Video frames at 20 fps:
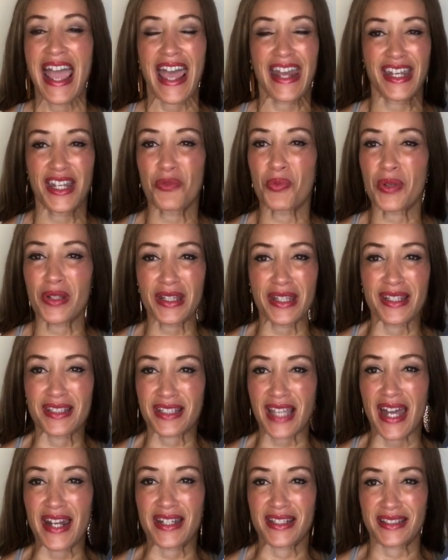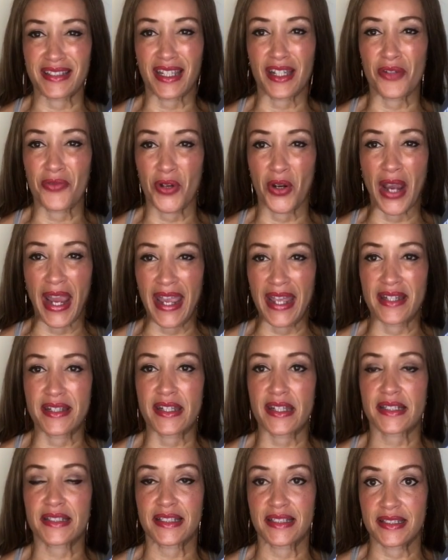and he really is kind of sick of her
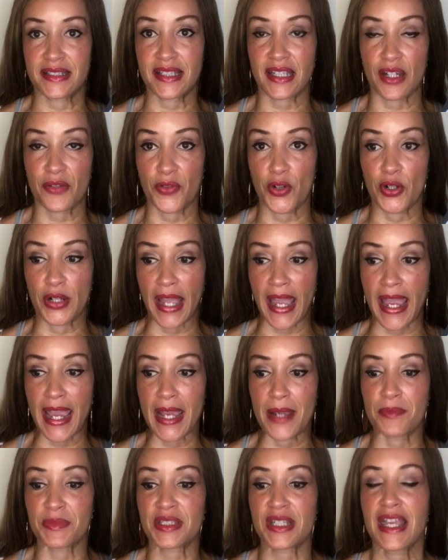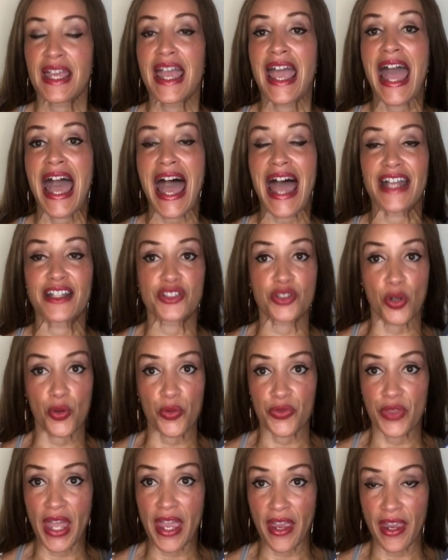antics and sick of her games, and so
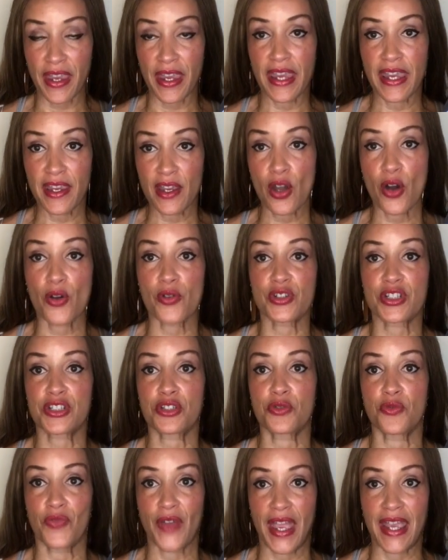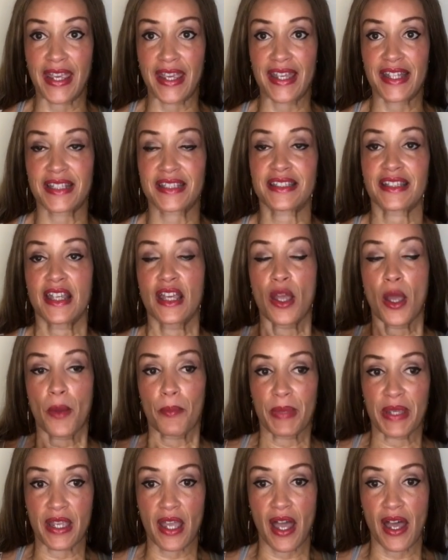they he goes to Vegas
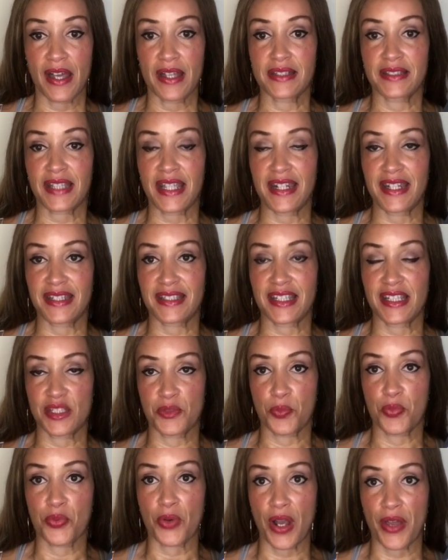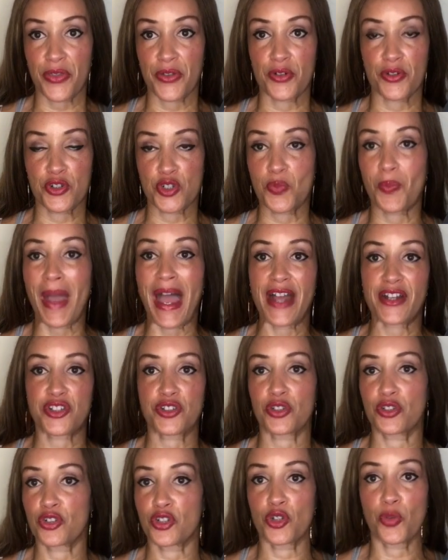because it is his brother's
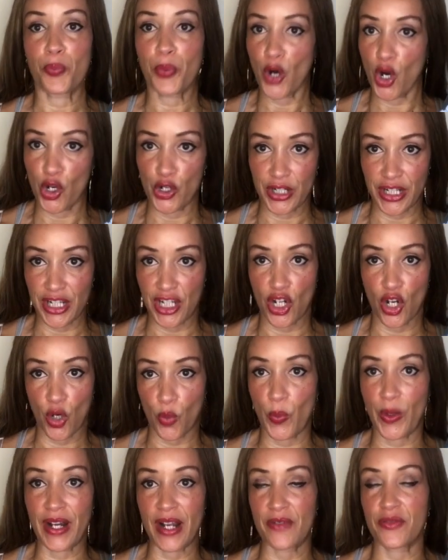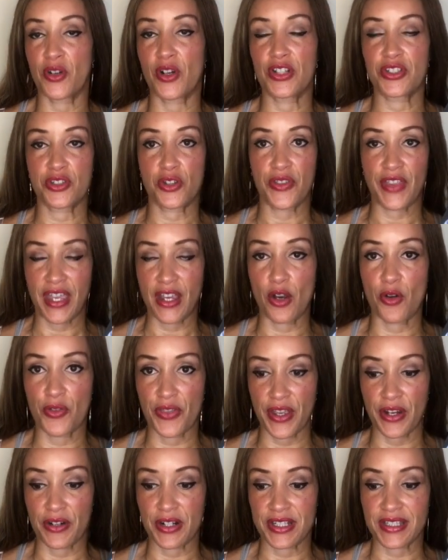bachelor party or whatever, and so they go
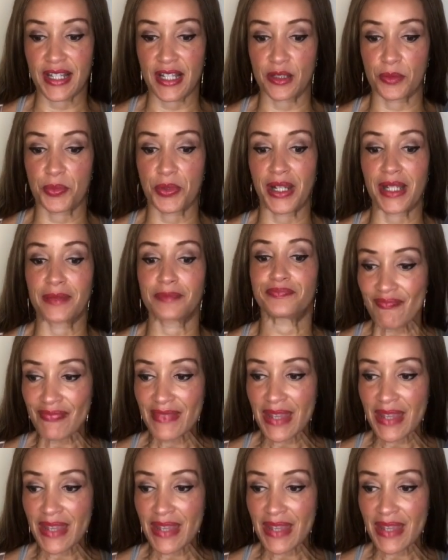there to celebrate.